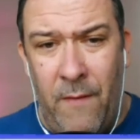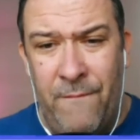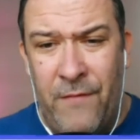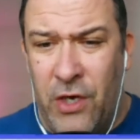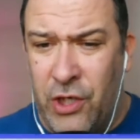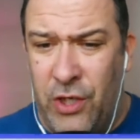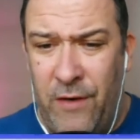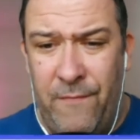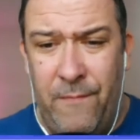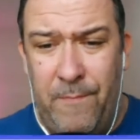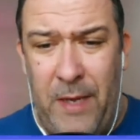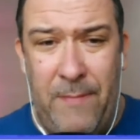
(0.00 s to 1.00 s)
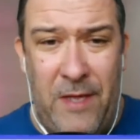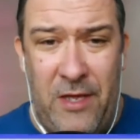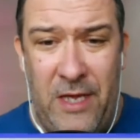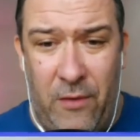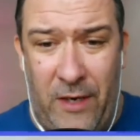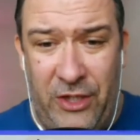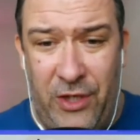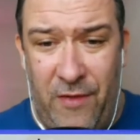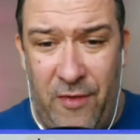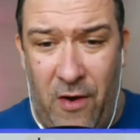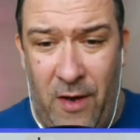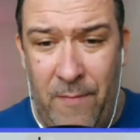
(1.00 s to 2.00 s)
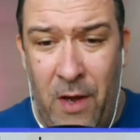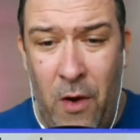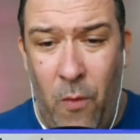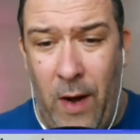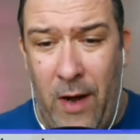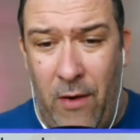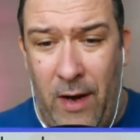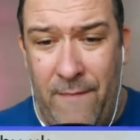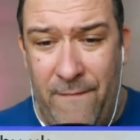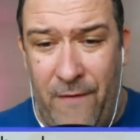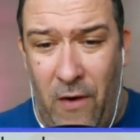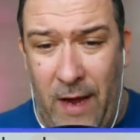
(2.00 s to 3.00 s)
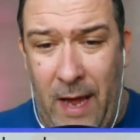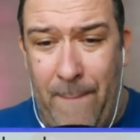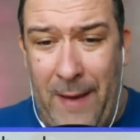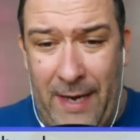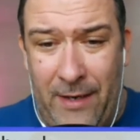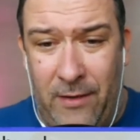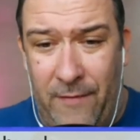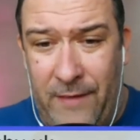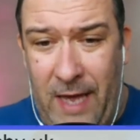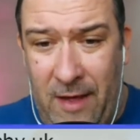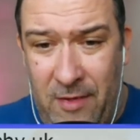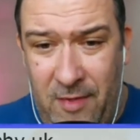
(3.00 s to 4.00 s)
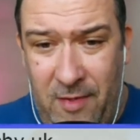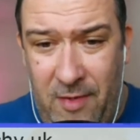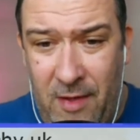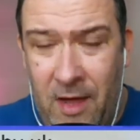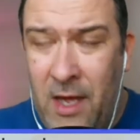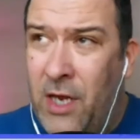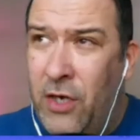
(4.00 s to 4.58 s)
version of BBC Question Time, where I invite a panel of guests,